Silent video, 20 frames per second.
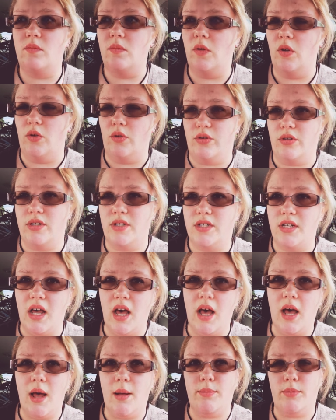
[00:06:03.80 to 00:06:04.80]
Learn to
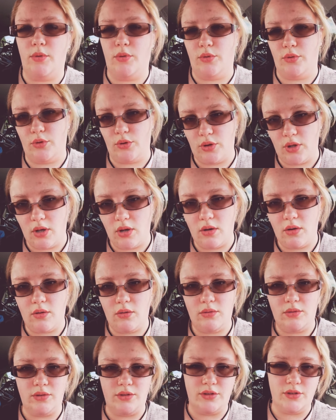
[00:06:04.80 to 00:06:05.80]
stop, learn to
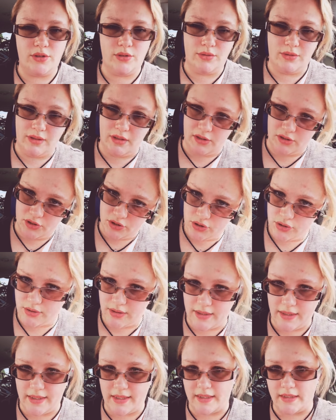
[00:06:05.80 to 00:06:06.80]
go, learn to do little
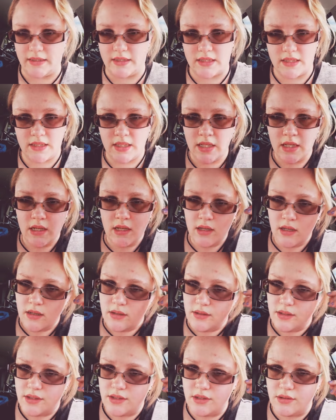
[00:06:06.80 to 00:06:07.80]
tricks.
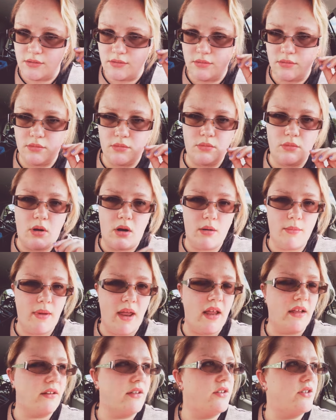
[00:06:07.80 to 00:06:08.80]
Did you
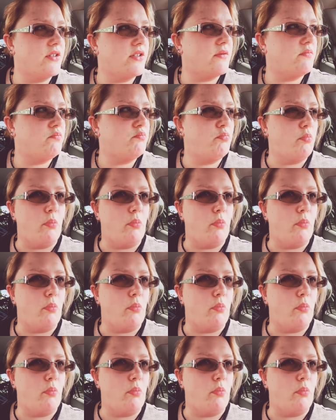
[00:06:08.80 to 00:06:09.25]
automatically just